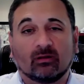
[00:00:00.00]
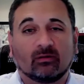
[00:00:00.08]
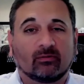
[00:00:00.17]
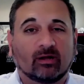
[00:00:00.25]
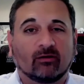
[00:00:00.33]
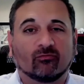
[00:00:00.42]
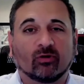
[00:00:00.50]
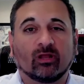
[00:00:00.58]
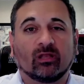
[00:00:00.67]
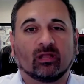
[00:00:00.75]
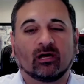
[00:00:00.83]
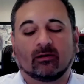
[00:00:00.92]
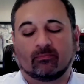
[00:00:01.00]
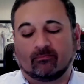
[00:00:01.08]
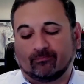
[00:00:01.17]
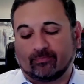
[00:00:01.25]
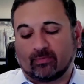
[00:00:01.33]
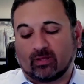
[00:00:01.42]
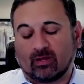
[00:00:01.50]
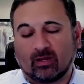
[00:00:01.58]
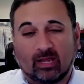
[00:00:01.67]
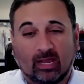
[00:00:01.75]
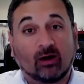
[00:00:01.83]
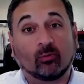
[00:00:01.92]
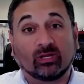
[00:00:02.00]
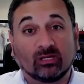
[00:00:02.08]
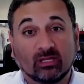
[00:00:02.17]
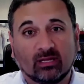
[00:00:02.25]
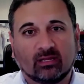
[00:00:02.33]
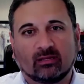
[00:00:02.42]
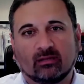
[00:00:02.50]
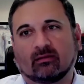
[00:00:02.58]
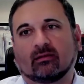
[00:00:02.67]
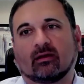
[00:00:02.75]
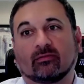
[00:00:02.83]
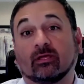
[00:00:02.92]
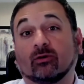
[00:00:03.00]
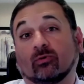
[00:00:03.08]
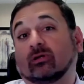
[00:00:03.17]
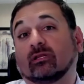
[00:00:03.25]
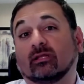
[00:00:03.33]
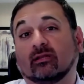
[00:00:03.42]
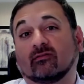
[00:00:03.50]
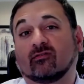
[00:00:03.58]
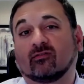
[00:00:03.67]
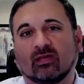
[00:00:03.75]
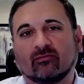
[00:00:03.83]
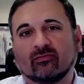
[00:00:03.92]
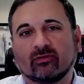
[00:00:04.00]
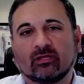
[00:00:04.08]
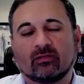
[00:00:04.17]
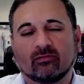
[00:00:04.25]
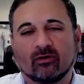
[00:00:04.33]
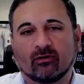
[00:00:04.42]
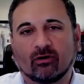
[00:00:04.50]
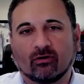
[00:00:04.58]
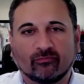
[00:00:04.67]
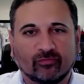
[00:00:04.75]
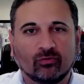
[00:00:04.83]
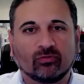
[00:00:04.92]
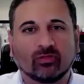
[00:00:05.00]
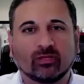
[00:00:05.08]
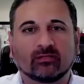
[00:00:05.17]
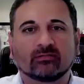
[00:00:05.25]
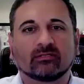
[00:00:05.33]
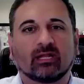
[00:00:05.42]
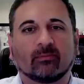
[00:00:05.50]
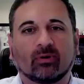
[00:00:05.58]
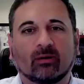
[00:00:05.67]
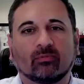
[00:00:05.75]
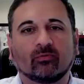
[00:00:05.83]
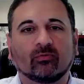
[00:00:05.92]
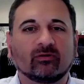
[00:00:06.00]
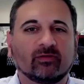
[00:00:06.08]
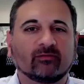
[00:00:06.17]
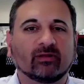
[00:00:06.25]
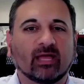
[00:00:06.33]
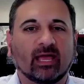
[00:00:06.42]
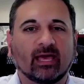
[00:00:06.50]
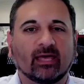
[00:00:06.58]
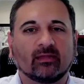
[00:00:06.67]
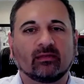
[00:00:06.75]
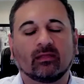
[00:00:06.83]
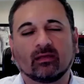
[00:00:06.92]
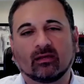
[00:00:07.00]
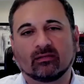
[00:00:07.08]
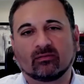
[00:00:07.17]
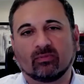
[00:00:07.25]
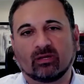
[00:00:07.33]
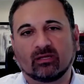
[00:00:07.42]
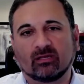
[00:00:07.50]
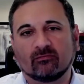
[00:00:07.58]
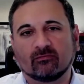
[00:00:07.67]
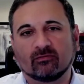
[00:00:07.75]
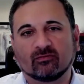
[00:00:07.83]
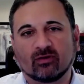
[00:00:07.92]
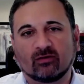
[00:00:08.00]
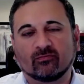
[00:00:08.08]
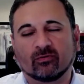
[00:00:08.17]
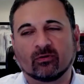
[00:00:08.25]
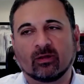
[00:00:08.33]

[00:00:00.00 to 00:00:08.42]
I've written up how we did it. I think we did it safely. There are a few things that I probably would have even added to make it even safer.